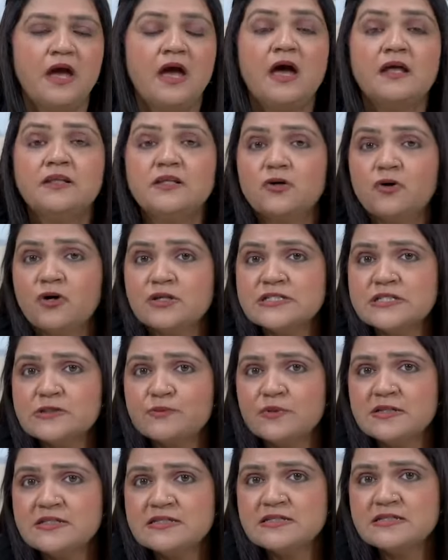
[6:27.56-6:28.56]
The
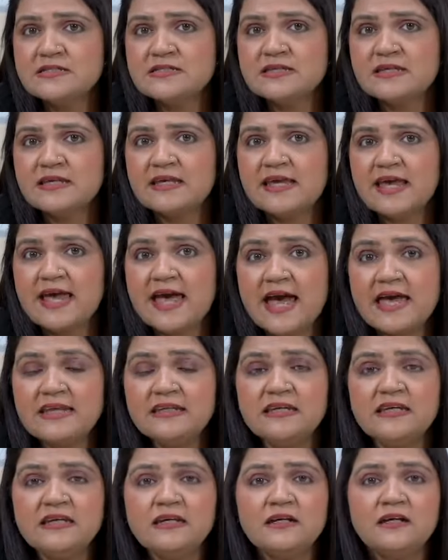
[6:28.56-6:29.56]
consequences
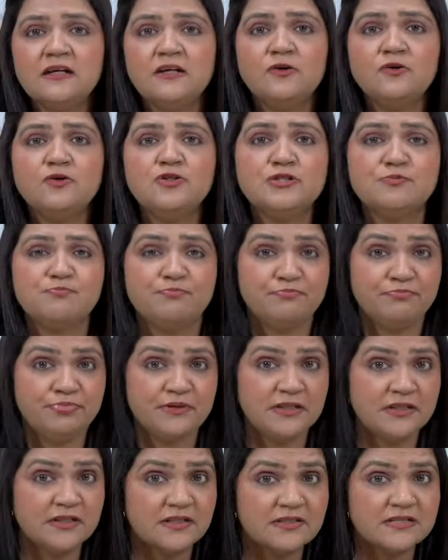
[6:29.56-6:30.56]
can include
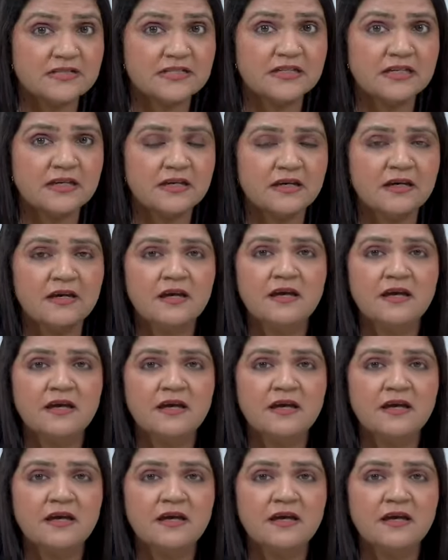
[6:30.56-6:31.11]
penalty.